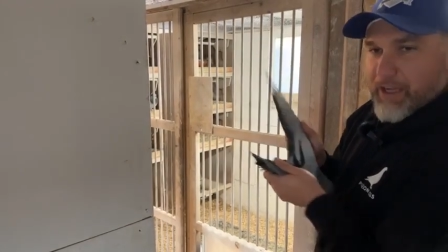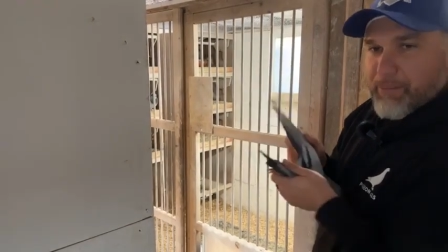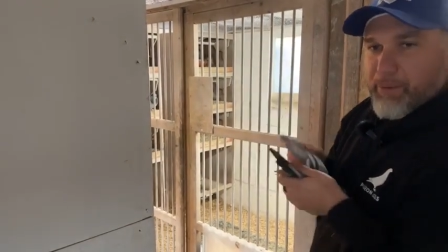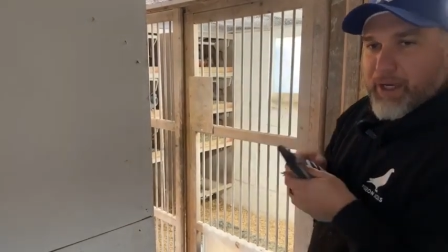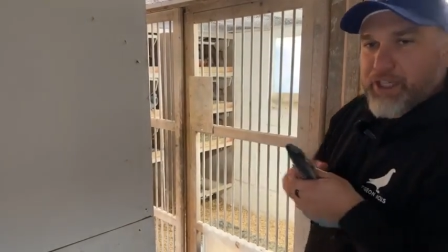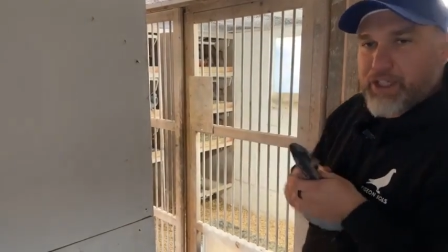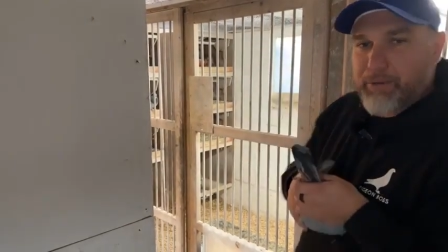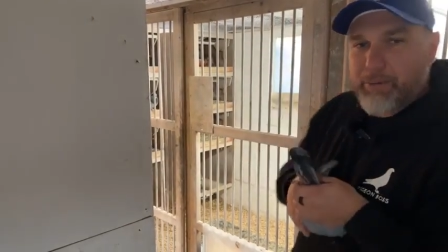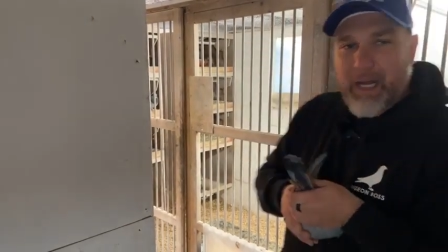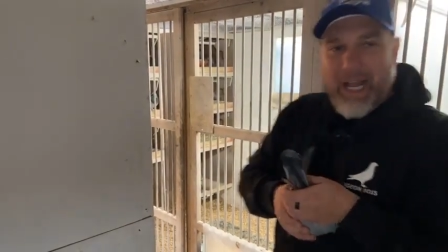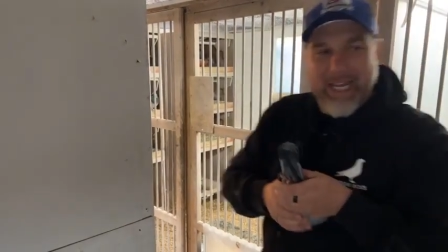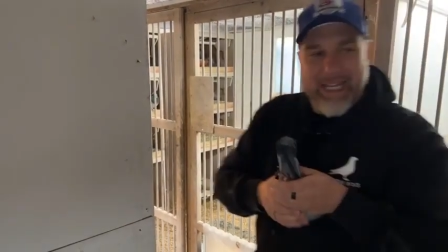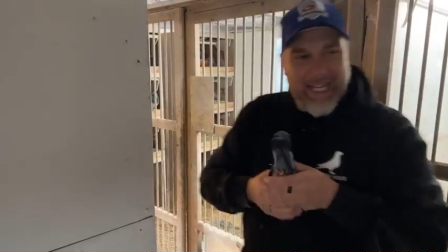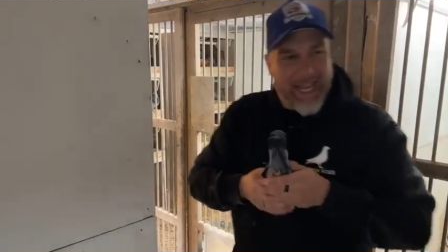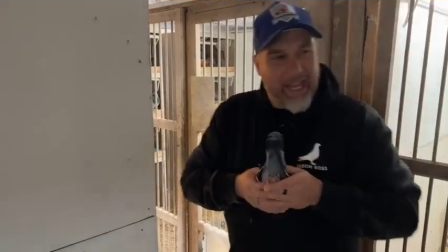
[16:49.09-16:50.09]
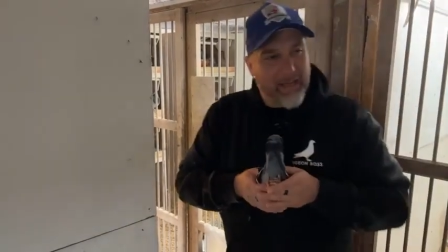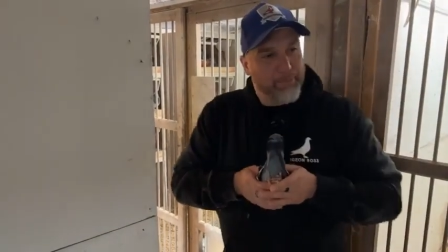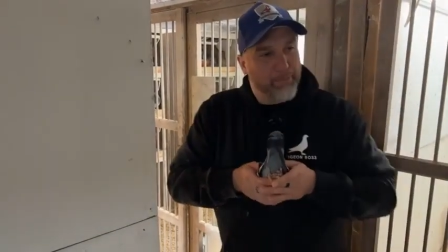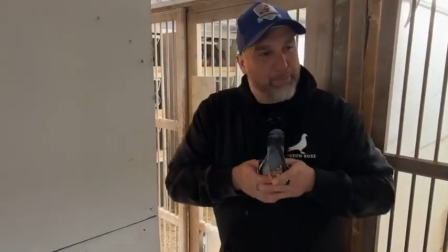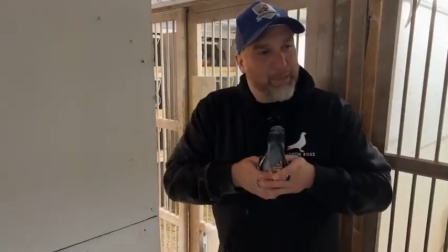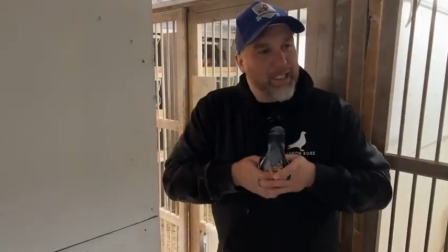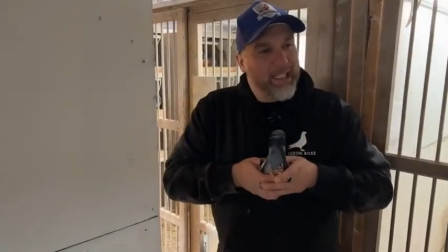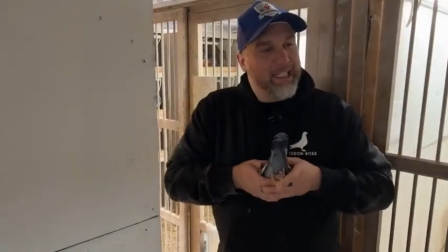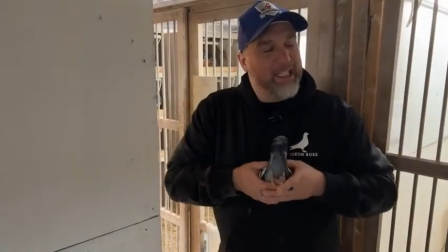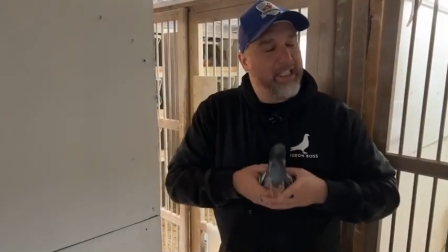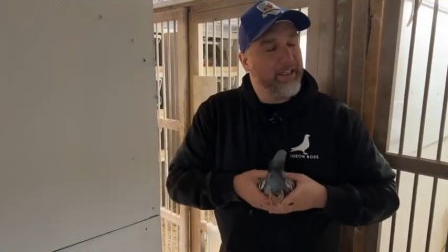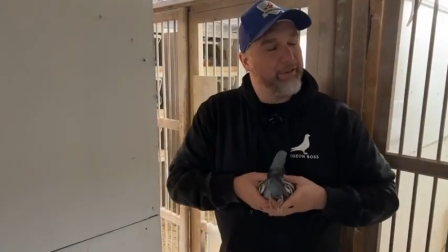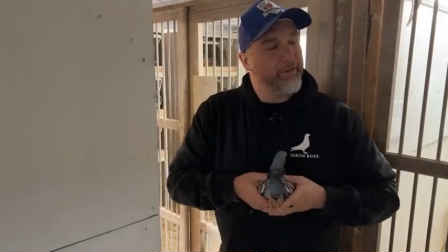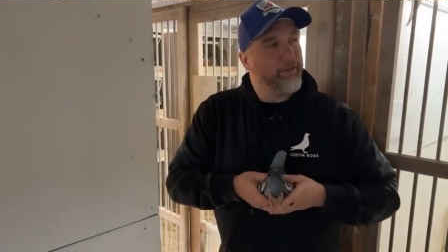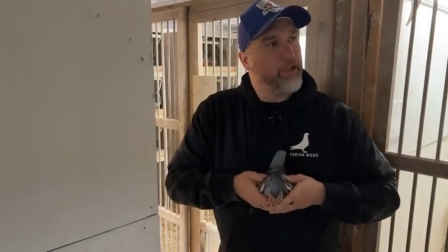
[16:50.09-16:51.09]
vibration, but I can't
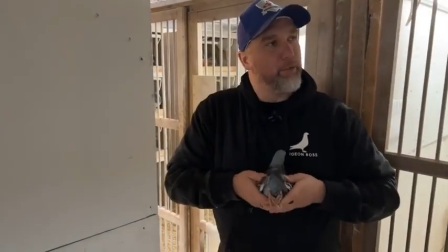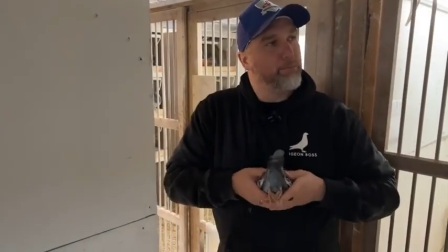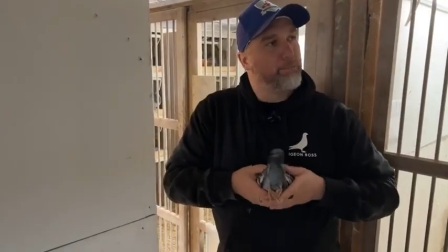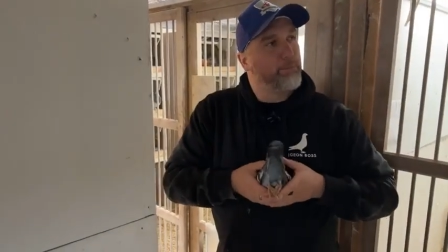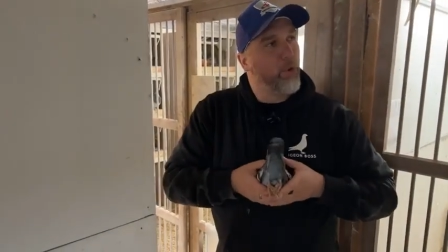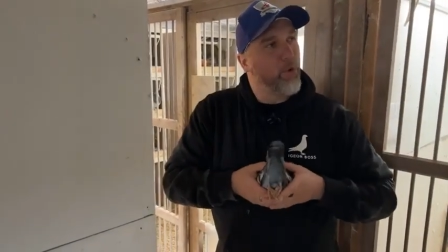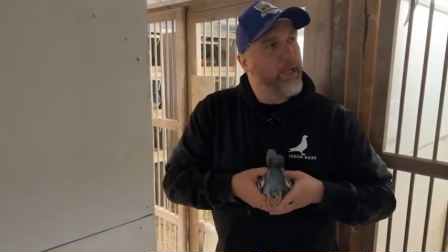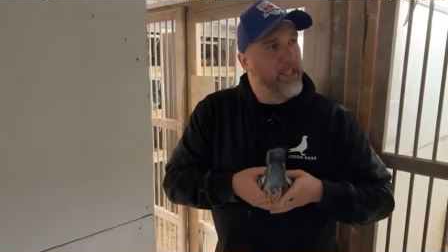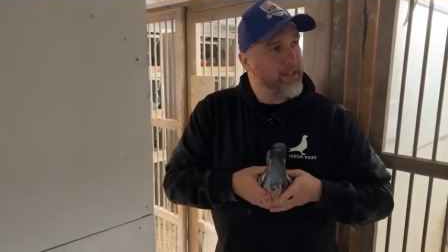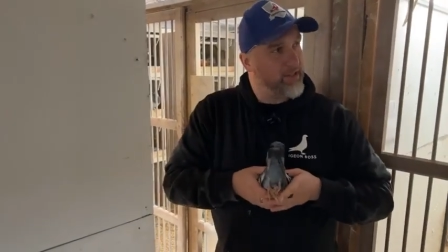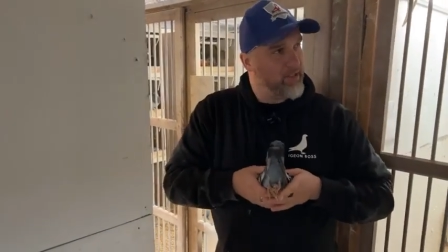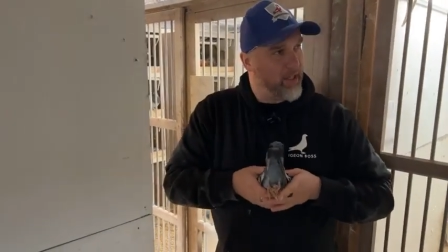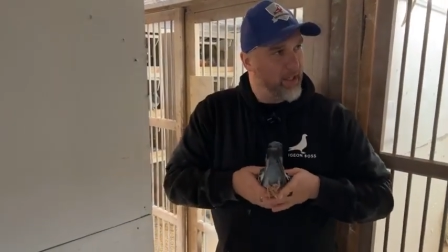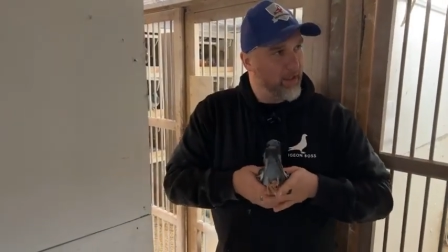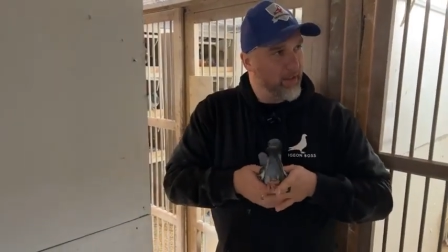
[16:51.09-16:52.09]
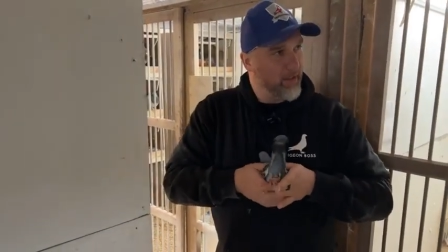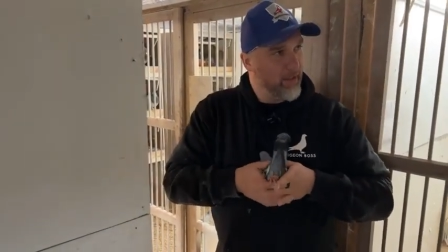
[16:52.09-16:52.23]
believe the buoyancy.